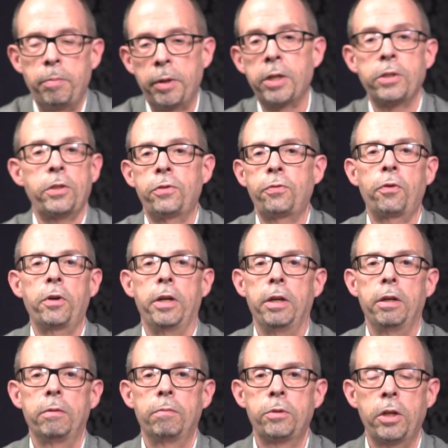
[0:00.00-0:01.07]
because it's free.
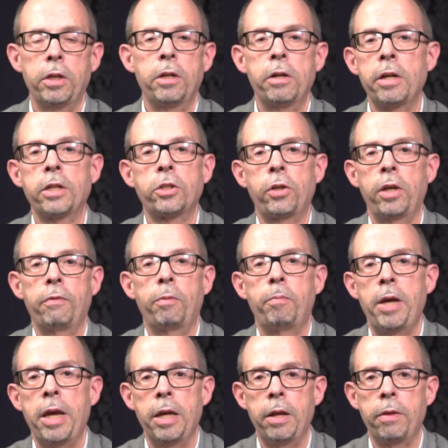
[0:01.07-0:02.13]
So you don't actually have to
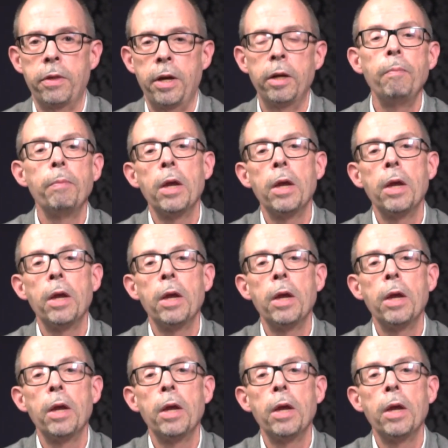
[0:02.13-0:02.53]
pay anything.